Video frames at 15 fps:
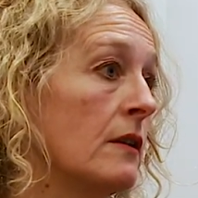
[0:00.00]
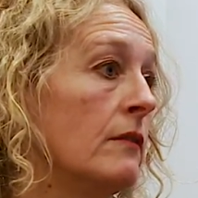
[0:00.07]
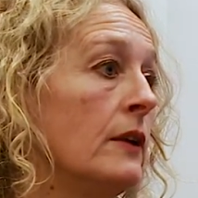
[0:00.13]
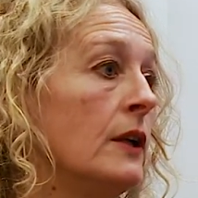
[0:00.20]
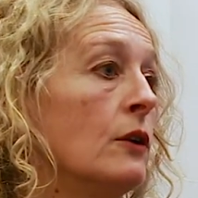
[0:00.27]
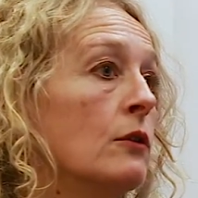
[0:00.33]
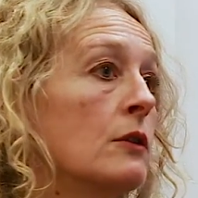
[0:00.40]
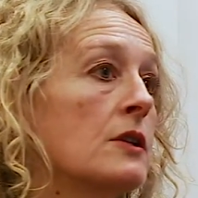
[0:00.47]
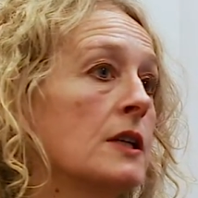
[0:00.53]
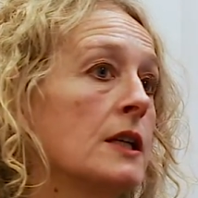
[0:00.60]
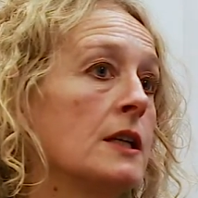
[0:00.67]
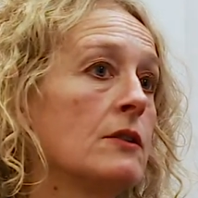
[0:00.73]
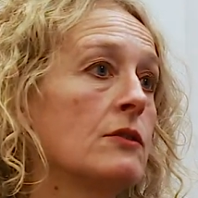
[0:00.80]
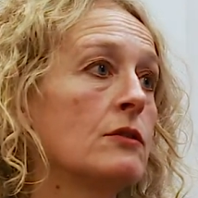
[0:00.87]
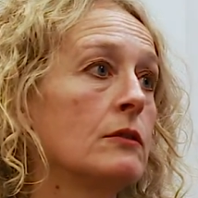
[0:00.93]
We looked
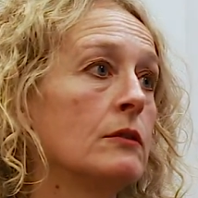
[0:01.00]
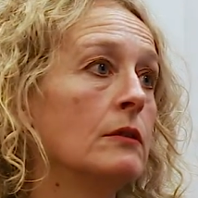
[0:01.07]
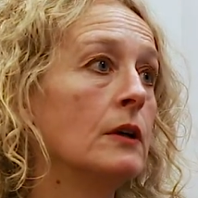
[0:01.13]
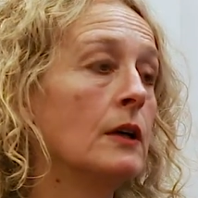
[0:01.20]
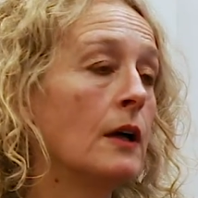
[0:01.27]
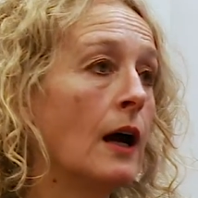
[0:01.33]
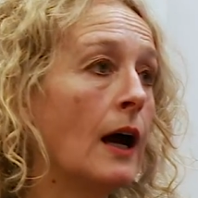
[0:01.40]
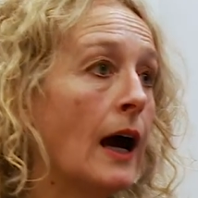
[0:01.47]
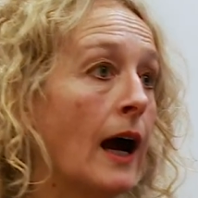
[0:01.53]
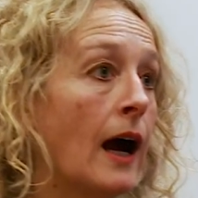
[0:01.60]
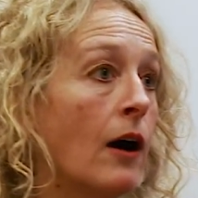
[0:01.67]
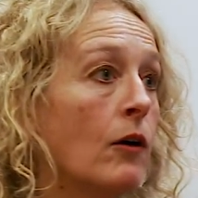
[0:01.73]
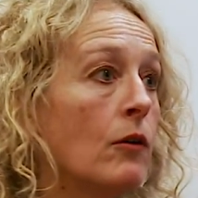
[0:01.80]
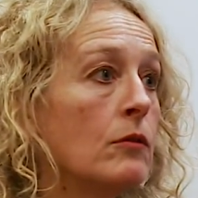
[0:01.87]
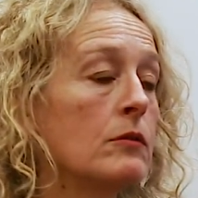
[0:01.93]
into
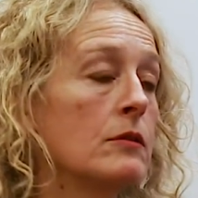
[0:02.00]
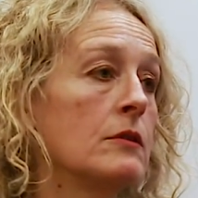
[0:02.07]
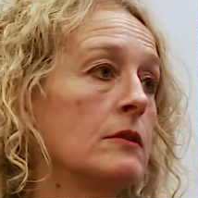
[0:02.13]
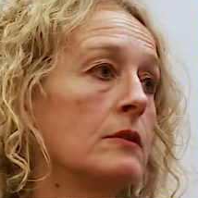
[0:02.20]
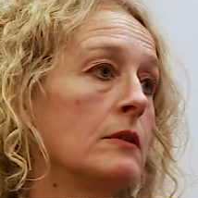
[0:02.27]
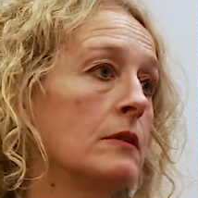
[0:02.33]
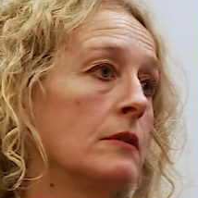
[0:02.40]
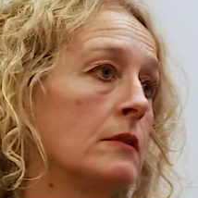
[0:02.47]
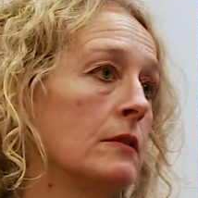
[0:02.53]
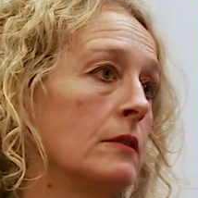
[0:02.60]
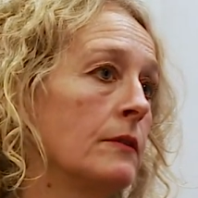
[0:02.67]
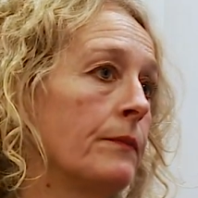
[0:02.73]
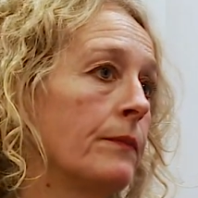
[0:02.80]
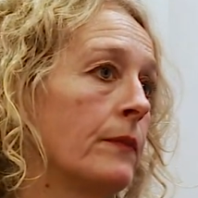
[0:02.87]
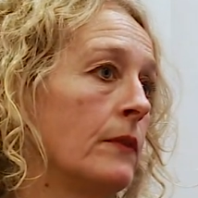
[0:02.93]
how
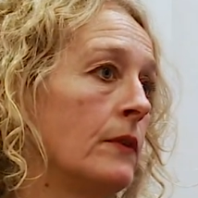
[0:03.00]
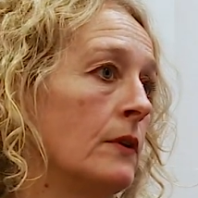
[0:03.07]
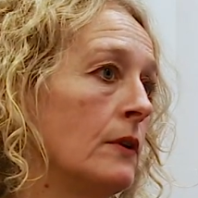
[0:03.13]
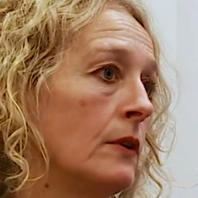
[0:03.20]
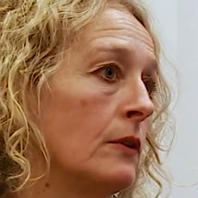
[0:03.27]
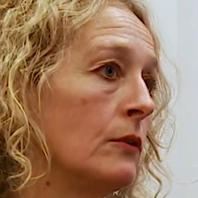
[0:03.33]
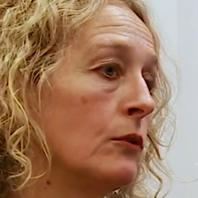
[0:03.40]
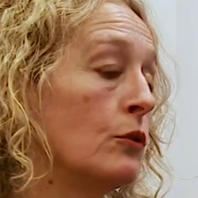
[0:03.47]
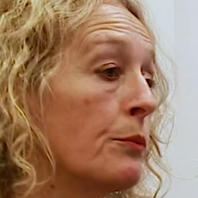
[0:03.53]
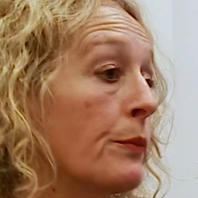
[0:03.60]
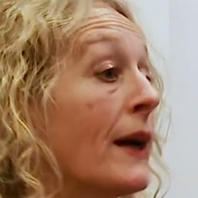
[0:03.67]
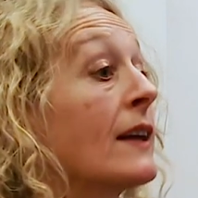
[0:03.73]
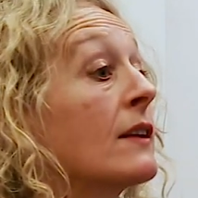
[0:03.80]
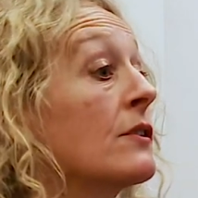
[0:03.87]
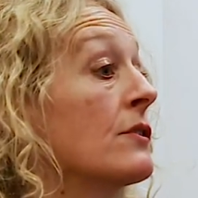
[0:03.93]
the, the good
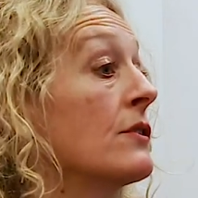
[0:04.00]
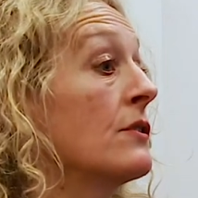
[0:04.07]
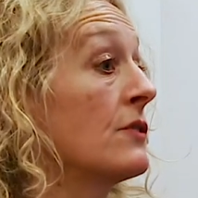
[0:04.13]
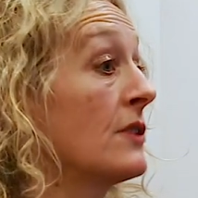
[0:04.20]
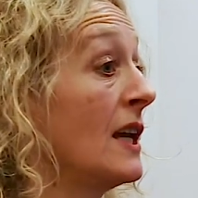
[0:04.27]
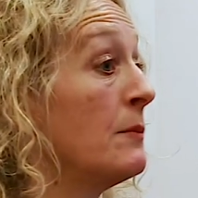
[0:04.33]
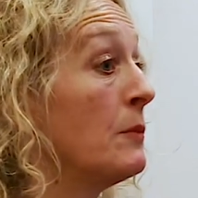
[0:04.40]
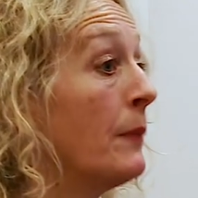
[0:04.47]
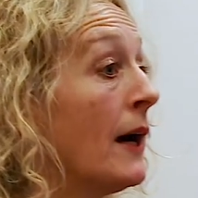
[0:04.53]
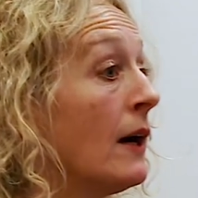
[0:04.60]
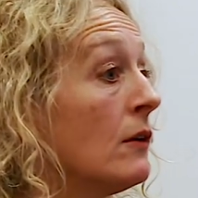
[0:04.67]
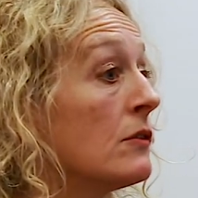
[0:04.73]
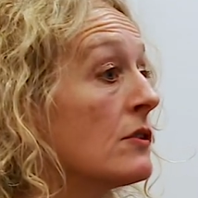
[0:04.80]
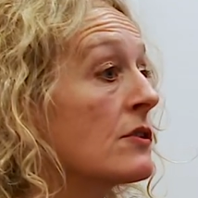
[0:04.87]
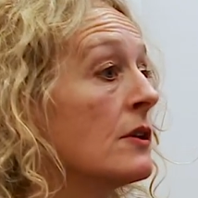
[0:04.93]
practices came
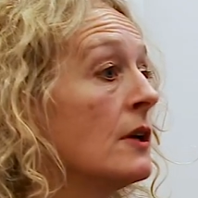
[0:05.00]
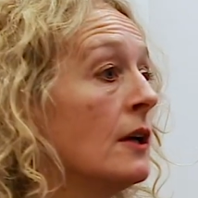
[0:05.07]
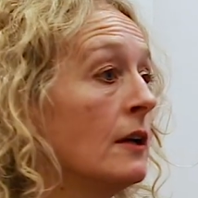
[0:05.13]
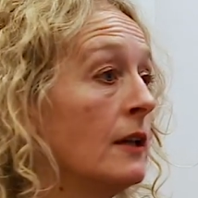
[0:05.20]
about,